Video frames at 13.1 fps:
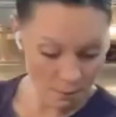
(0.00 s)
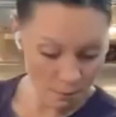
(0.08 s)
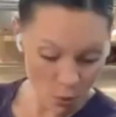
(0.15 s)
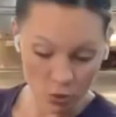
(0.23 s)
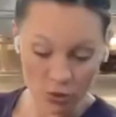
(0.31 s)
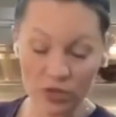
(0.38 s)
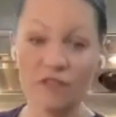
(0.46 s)

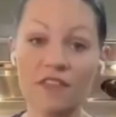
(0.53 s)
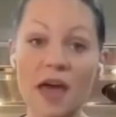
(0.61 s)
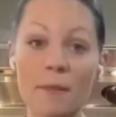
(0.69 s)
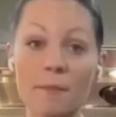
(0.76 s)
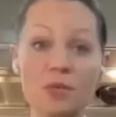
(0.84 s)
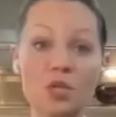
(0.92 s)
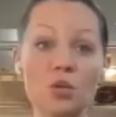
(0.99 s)
more of
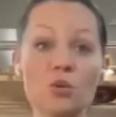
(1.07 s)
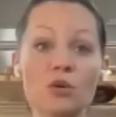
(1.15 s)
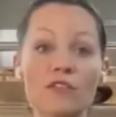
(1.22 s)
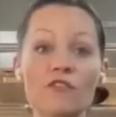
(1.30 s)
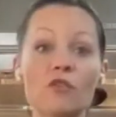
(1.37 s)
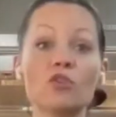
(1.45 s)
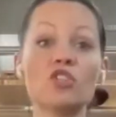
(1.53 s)
that
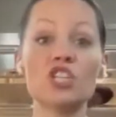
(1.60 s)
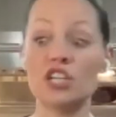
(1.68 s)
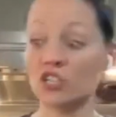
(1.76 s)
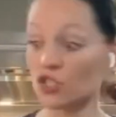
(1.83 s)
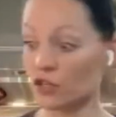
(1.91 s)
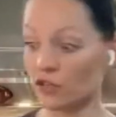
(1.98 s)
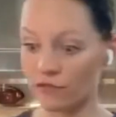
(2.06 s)
beautiful
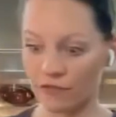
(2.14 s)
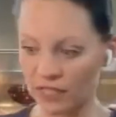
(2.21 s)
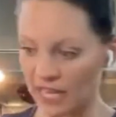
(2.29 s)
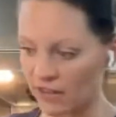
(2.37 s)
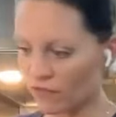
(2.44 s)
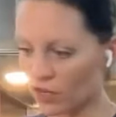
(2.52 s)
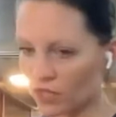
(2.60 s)
ginger
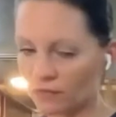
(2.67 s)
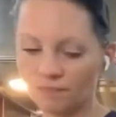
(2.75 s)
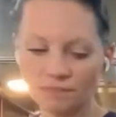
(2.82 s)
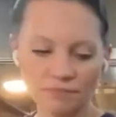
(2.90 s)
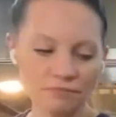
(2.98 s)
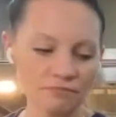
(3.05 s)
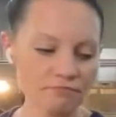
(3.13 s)
flavor.
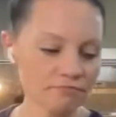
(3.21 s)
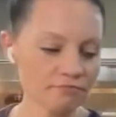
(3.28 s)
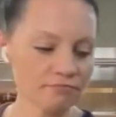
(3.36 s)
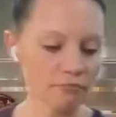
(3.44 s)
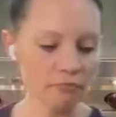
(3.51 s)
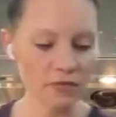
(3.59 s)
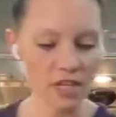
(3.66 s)

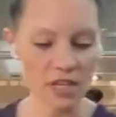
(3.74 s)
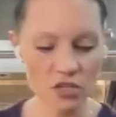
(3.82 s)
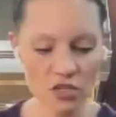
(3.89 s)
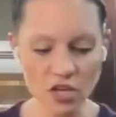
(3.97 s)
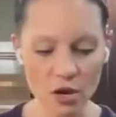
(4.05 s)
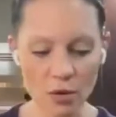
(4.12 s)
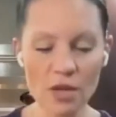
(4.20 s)

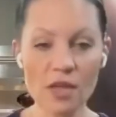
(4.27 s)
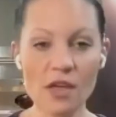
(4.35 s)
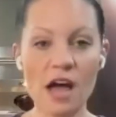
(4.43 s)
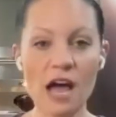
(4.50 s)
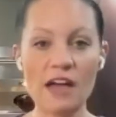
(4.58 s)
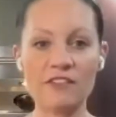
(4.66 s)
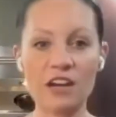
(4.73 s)
So
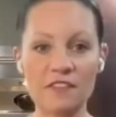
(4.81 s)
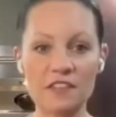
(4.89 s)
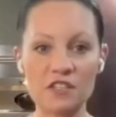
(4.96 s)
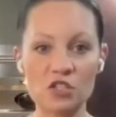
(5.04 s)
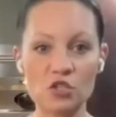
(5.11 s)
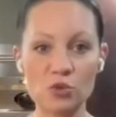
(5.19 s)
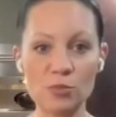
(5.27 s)
I've got
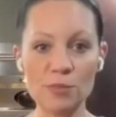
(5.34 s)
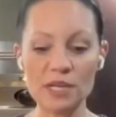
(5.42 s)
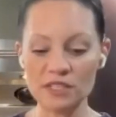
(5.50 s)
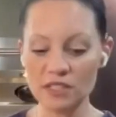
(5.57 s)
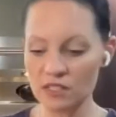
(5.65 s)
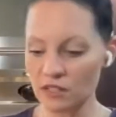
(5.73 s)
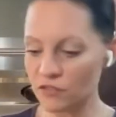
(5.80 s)
these 2
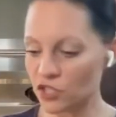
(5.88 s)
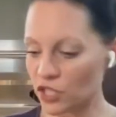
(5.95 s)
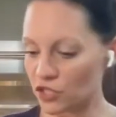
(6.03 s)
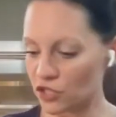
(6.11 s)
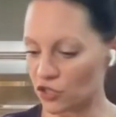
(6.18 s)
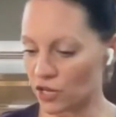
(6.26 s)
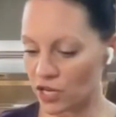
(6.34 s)
pieces of
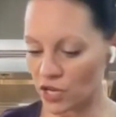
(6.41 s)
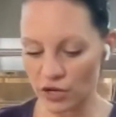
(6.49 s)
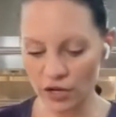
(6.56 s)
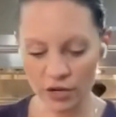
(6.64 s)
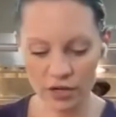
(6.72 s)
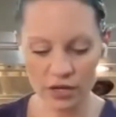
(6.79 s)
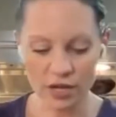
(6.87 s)
ginger
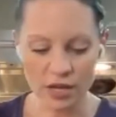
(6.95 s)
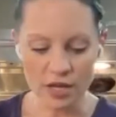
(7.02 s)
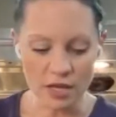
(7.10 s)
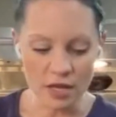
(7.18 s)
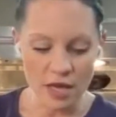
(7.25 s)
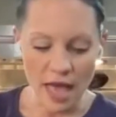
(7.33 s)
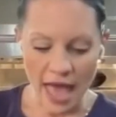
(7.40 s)
here,
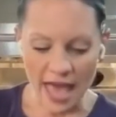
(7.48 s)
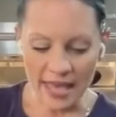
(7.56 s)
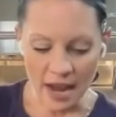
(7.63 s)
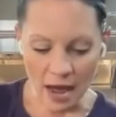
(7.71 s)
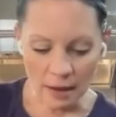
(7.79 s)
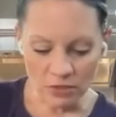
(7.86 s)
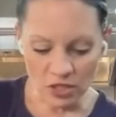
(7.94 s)

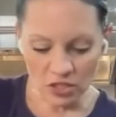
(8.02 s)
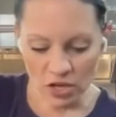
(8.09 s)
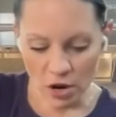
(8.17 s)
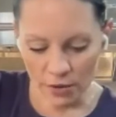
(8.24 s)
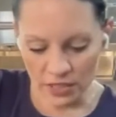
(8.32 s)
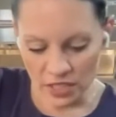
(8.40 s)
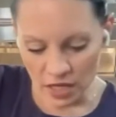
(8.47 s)
and I'm just
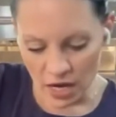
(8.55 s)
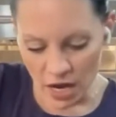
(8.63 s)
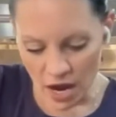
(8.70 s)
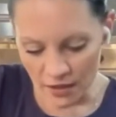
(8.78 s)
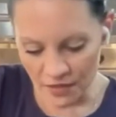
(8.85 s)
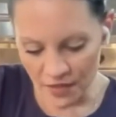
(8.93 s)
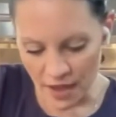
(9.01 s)
going to
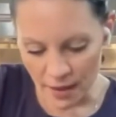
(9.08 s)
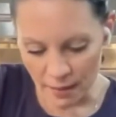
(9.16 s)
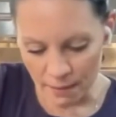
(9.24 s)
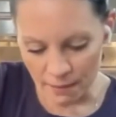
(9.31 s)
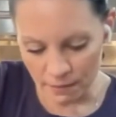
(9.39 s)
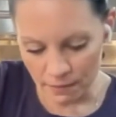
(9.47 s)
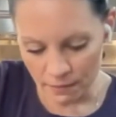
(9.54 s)
cut
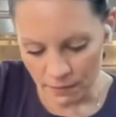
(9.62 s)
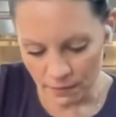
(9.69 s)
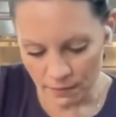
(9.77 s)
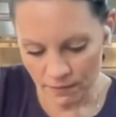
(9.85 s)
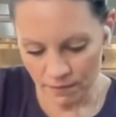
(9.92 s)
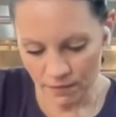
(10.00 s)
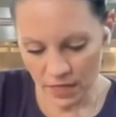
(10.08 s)
them
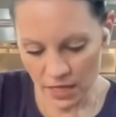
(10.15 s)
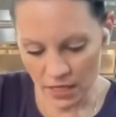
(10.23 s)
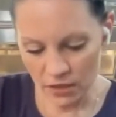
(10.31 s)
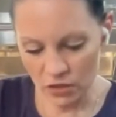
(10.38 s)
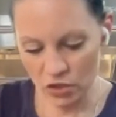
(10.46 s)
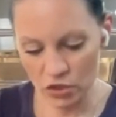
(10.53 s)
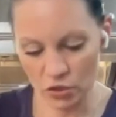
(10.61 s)

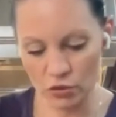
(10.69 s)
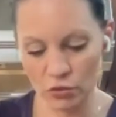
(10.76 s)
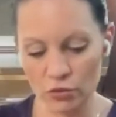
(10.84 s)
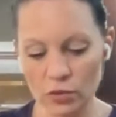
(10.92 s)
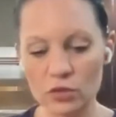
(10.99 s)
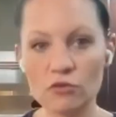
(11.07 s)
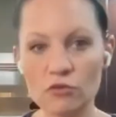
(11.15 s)
into
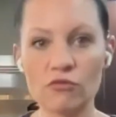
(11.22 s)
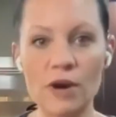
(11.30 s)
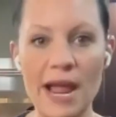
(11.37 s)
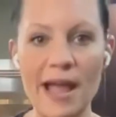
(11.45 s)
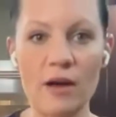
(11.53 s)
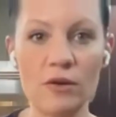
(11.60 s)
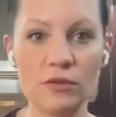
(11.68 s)

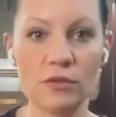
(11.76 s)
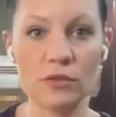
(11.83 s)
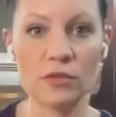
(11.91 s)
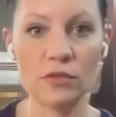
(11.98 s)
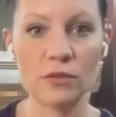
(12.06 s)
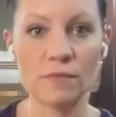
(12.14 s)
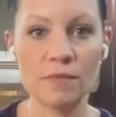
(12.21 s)

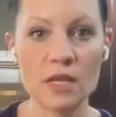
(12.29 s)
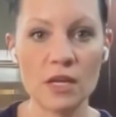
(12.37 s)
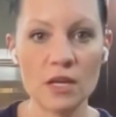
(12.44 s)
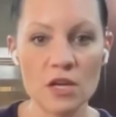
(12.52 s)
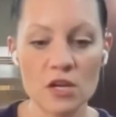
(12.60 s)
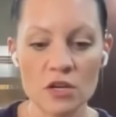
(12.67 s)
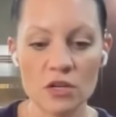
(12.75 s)
rounds.
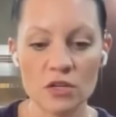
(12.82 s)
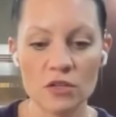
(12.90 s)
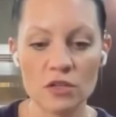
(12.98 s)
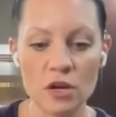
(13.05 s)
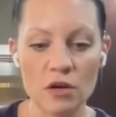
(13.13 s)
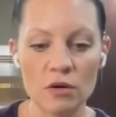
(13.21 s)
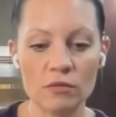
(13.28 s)

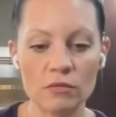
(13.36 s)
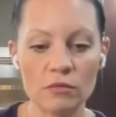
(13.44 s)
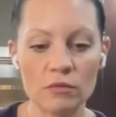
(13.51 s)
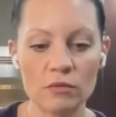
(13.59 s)
So